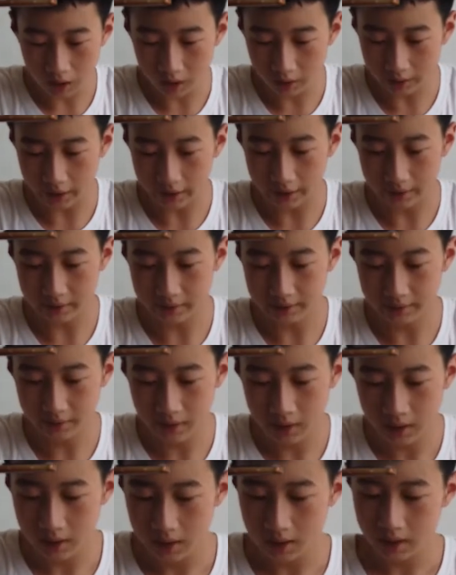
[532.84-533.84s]
Okay then.
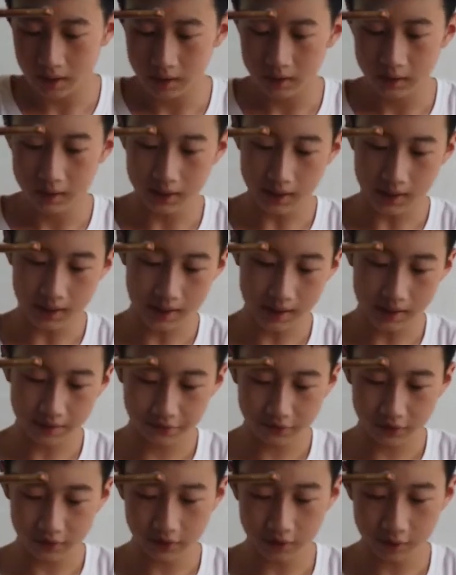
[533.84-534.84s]

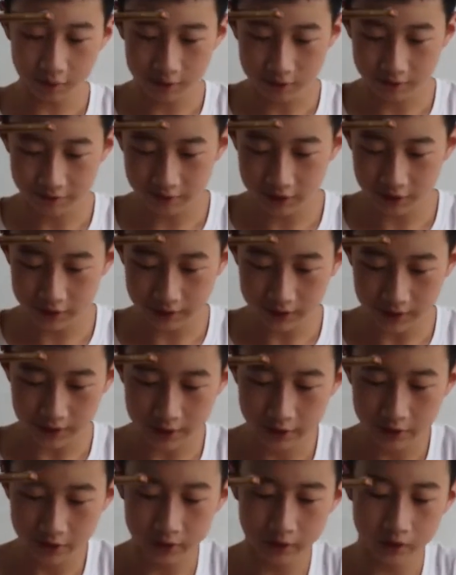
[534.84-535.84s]
After that we've done
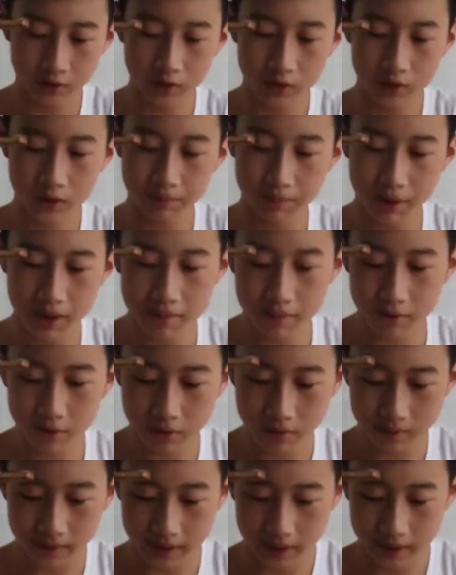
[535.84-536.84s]
that, turn the
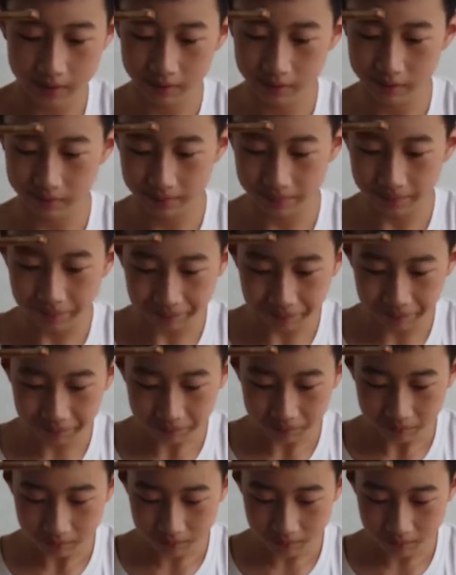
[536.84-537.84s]
paper around
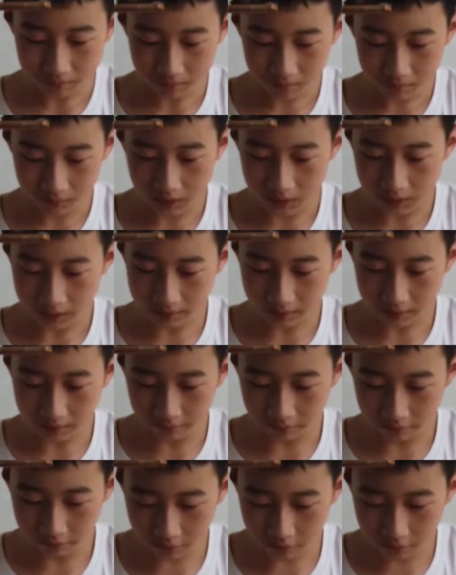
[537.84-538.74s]
and then